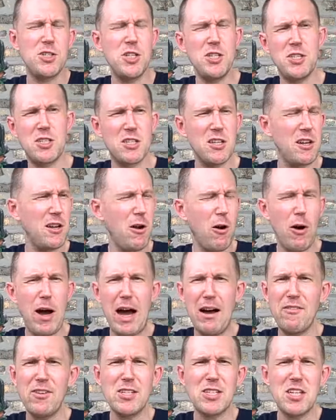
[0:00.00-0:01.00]
She's, you know,
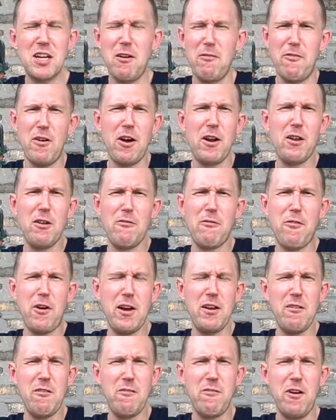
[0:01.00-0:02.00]
obviously a very good
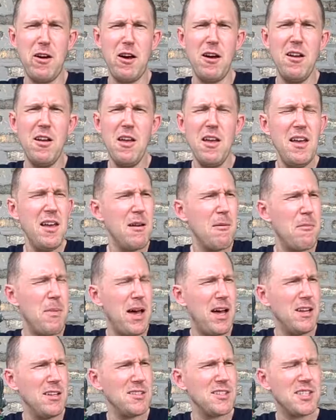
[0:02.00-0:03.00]
friend of uh,
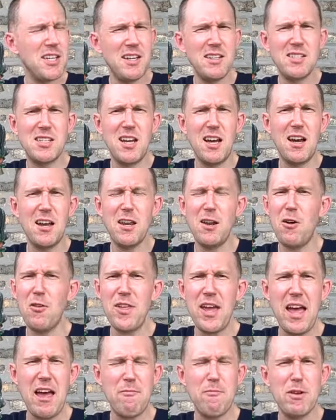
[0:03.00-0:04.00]
Mel's, and, uh, you
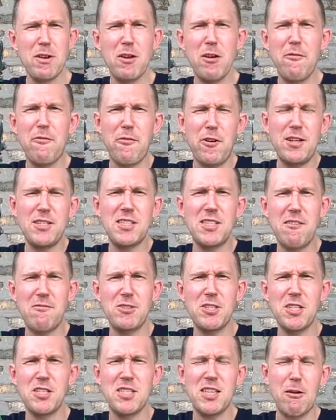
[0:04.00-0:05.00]
know, they have been good friends
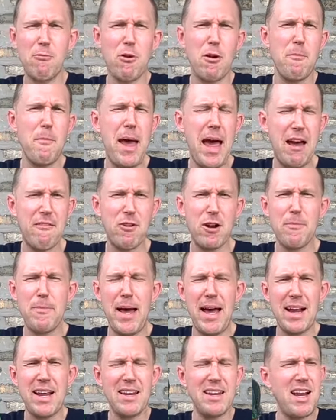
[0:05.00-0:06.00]
ever since they were in
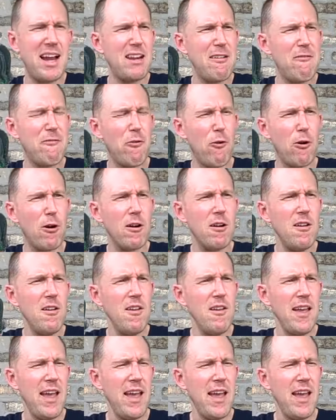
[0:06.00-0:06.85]
Maverick back in 94.